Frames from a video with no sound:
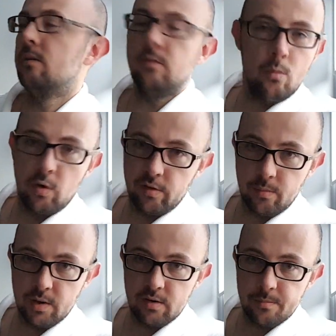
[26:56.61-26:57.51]
Don't worry so
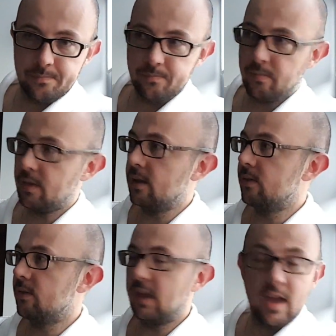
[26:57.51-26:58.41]
much.
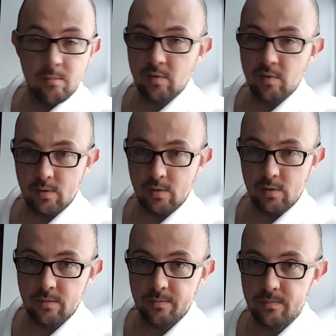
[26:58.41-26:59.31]
The games are still good.